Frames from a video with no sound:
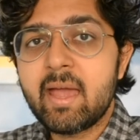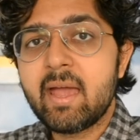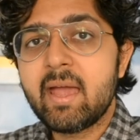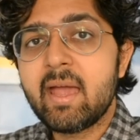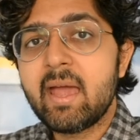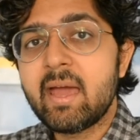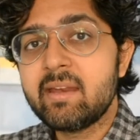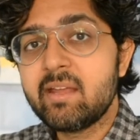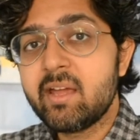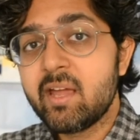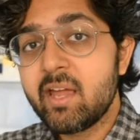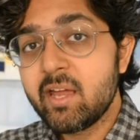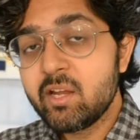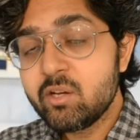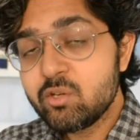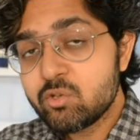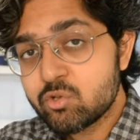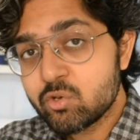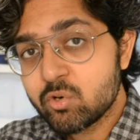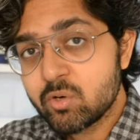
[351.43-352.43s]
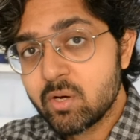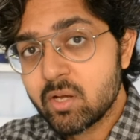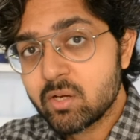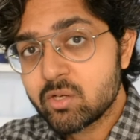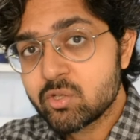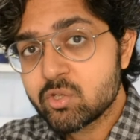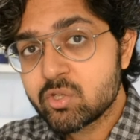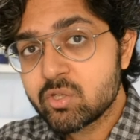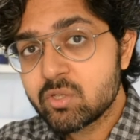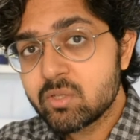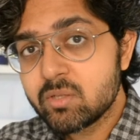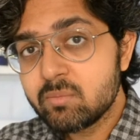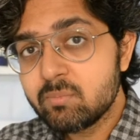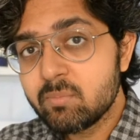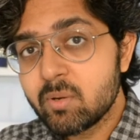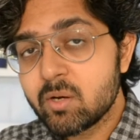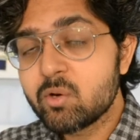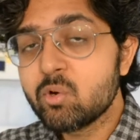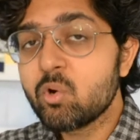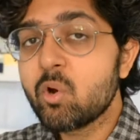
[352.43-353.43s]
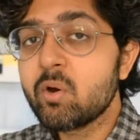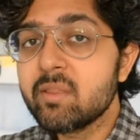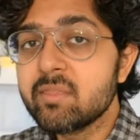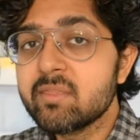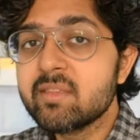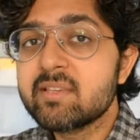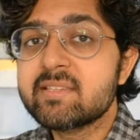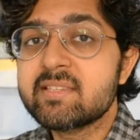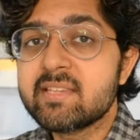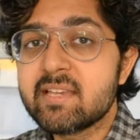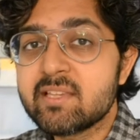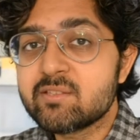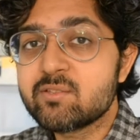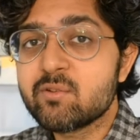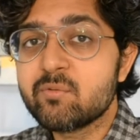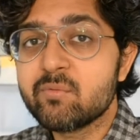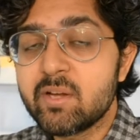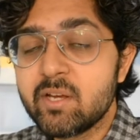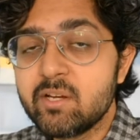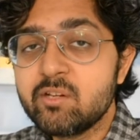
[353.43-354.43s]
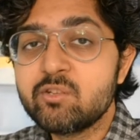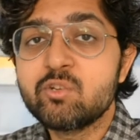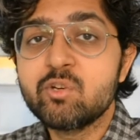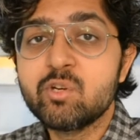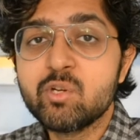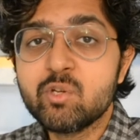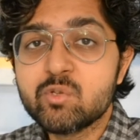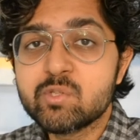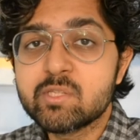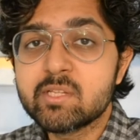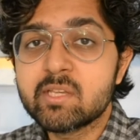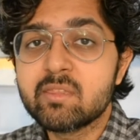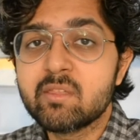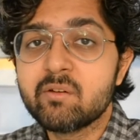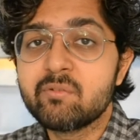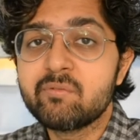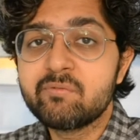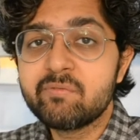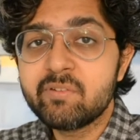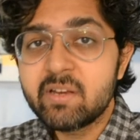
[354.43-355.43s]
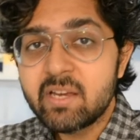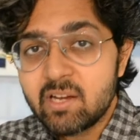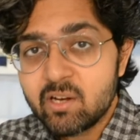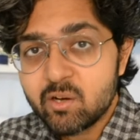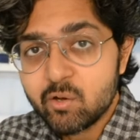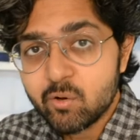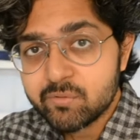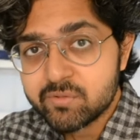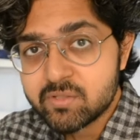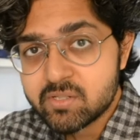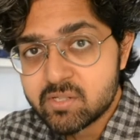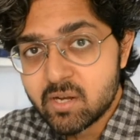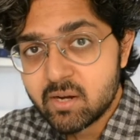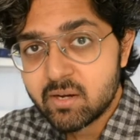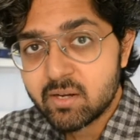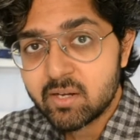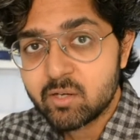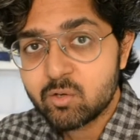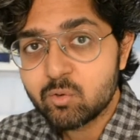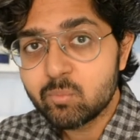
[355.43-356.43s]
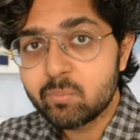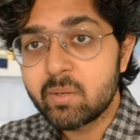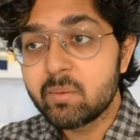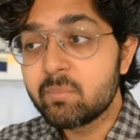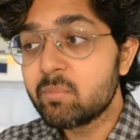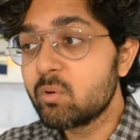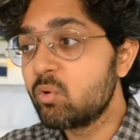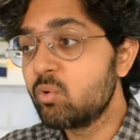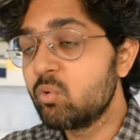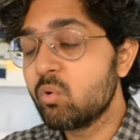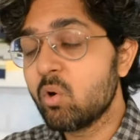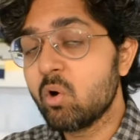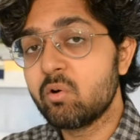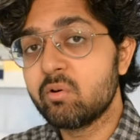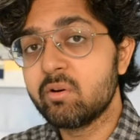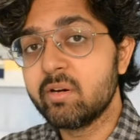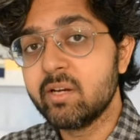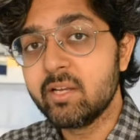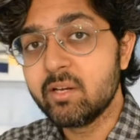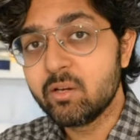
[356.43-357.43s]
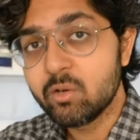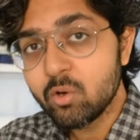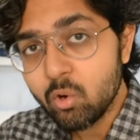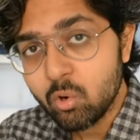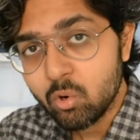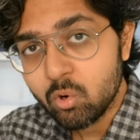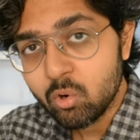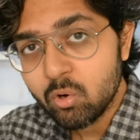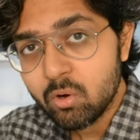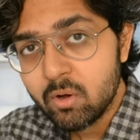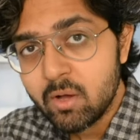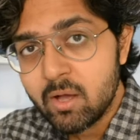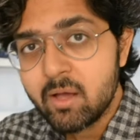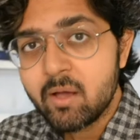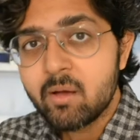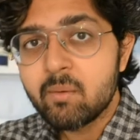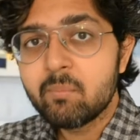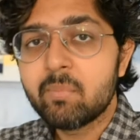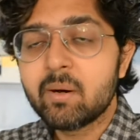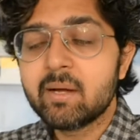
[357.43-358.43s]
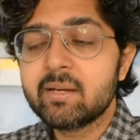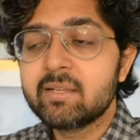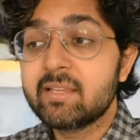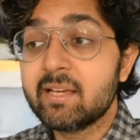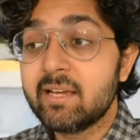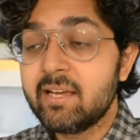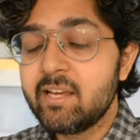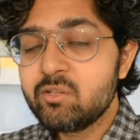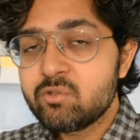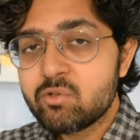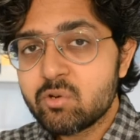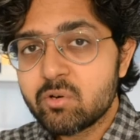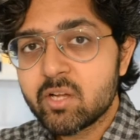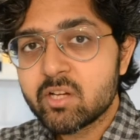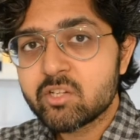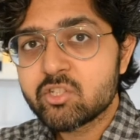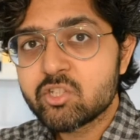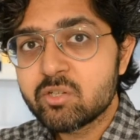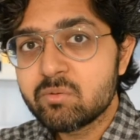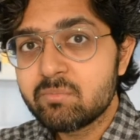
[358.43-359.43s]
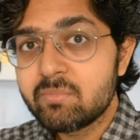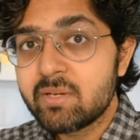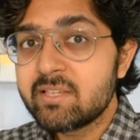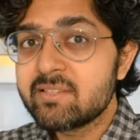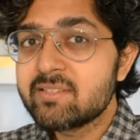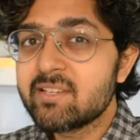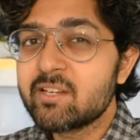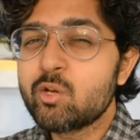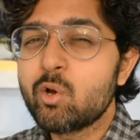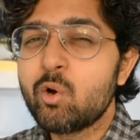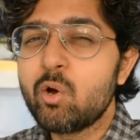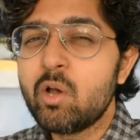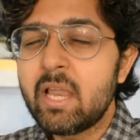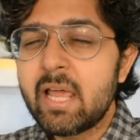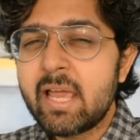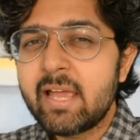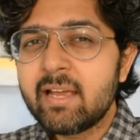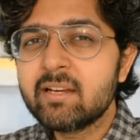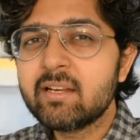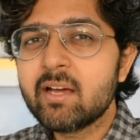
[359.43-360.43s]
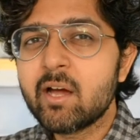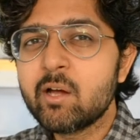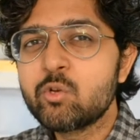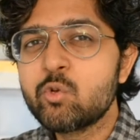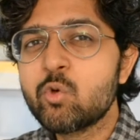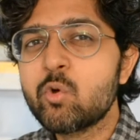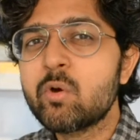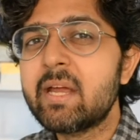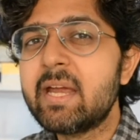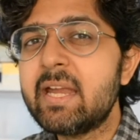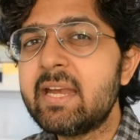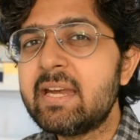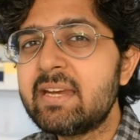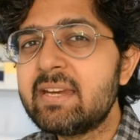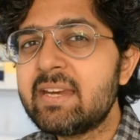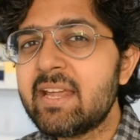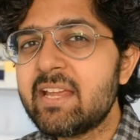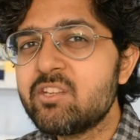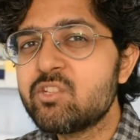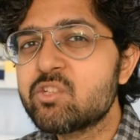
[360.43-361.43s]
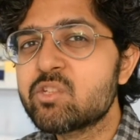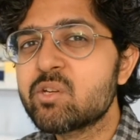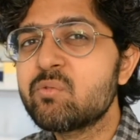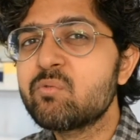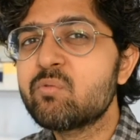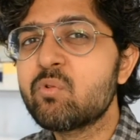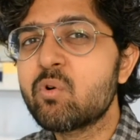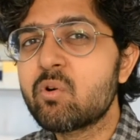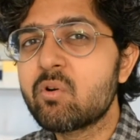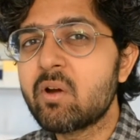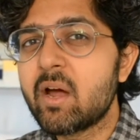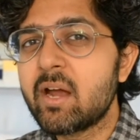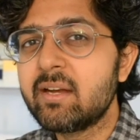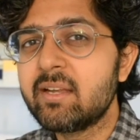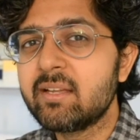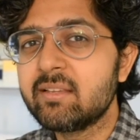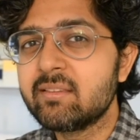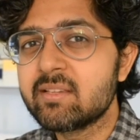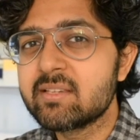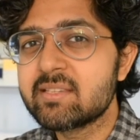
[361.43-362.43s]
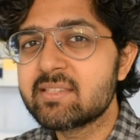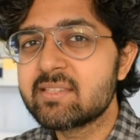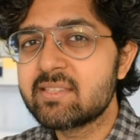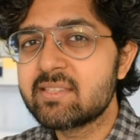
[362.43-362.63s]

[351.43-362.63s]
an introduction, but not in the sense of introducing the field of study to people who already know, but the introduction means that you're laying down your intention for writing this